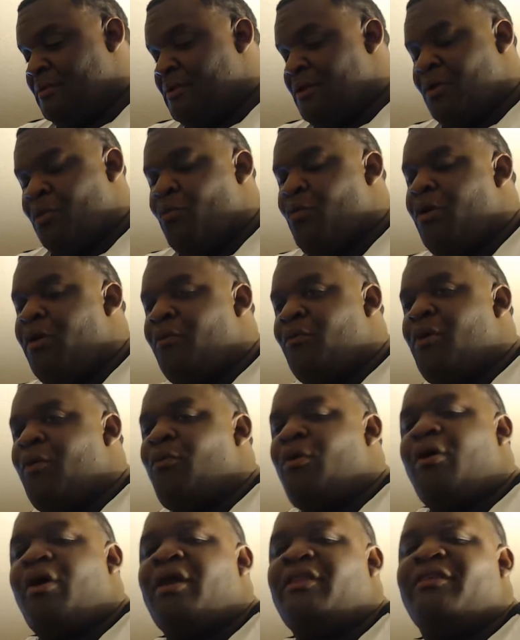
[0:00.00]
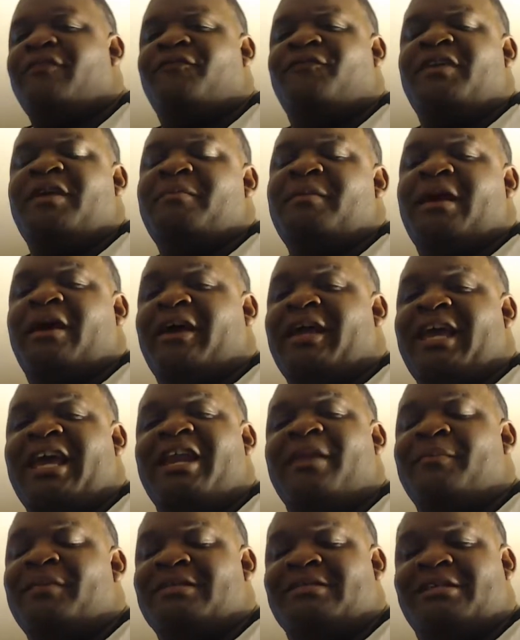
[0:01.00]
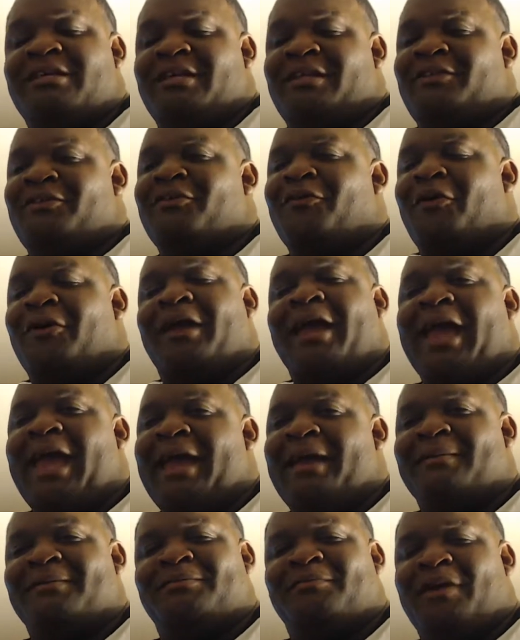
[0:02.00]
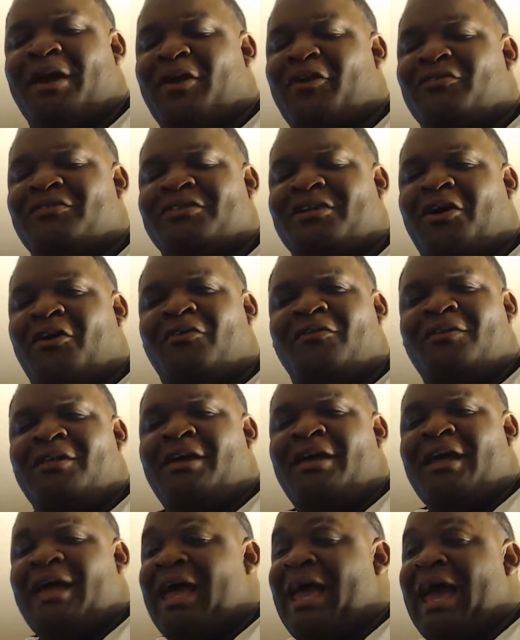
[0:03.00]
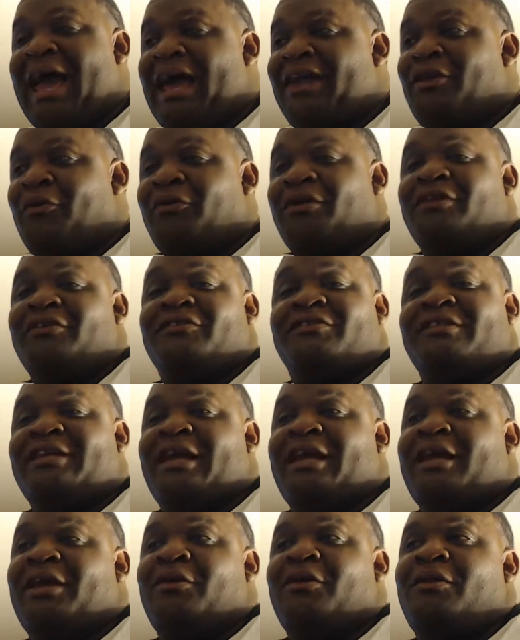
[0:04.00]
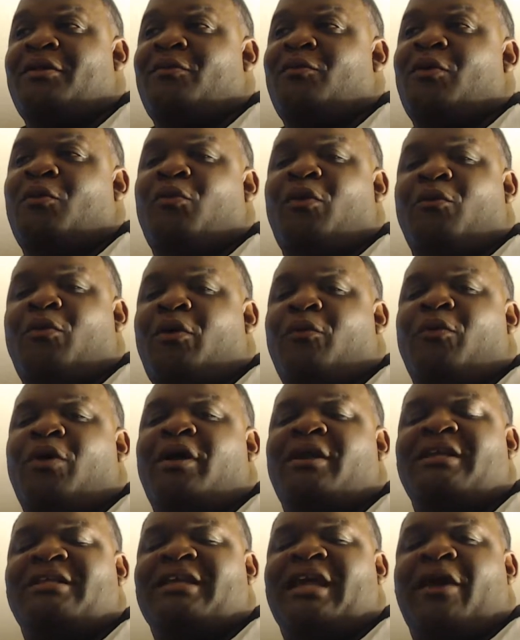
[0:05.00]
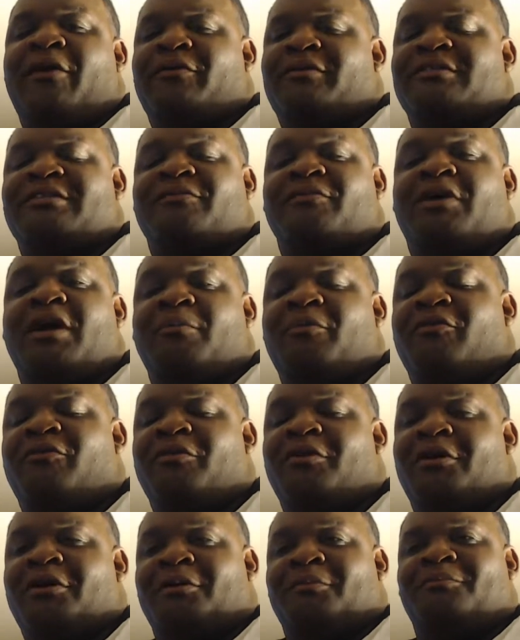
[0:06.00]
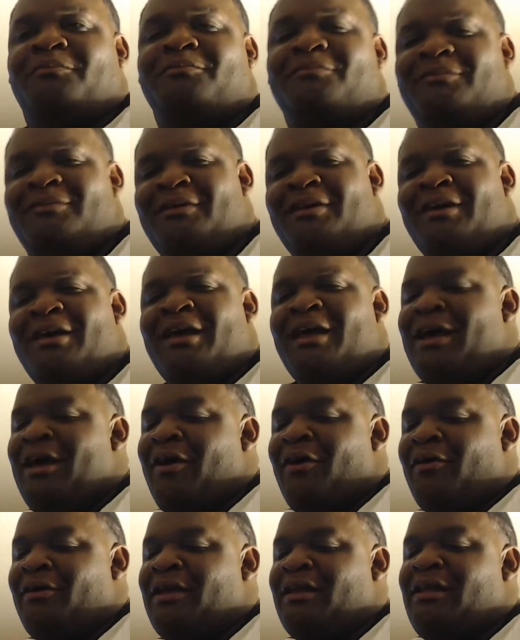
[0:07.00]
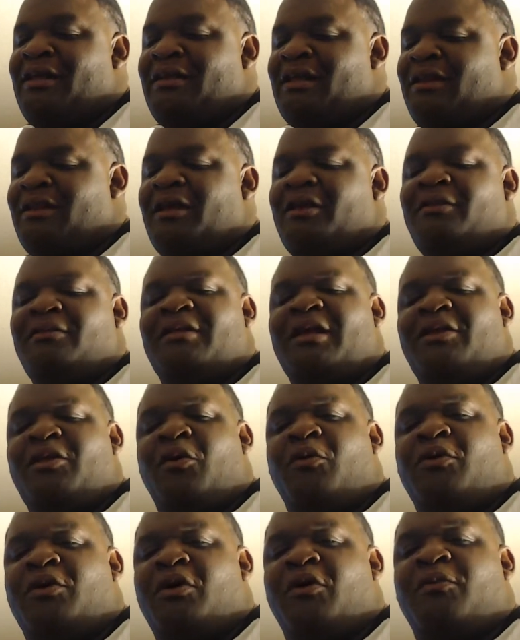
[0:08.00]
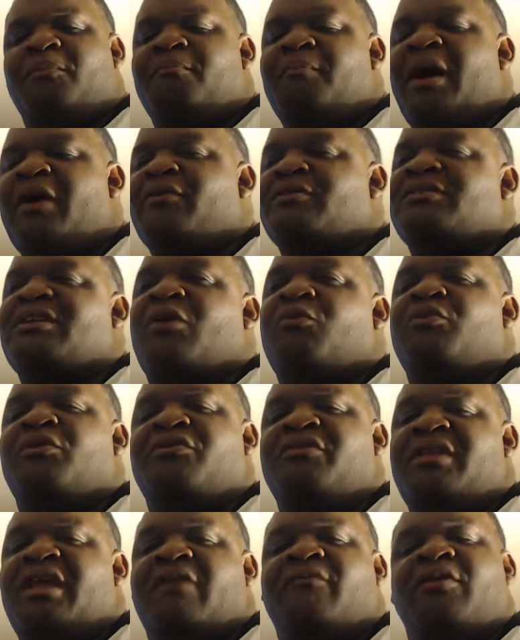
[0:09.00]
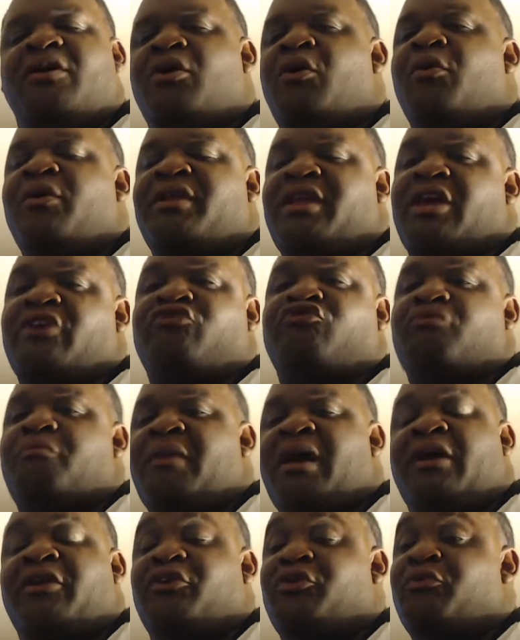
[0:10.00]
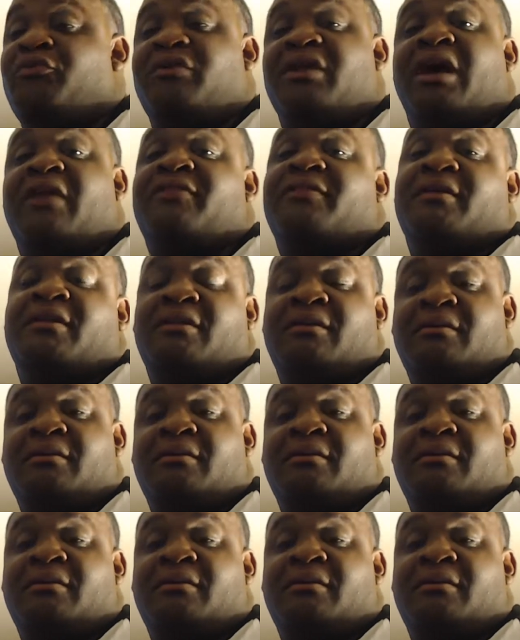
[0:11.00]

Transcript: Where are the female enemies in your games, Microsoft? I don't understand. Where are these characters even coming from? Okay, they don't go. Microsoft will never go an extra mile to do nothing.